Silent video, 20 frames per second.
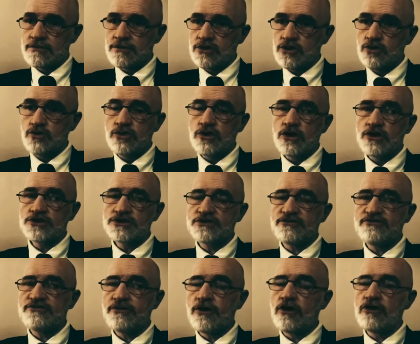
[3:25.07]
You cause the
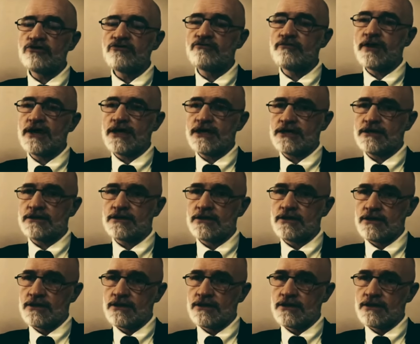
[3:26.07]
fall of man.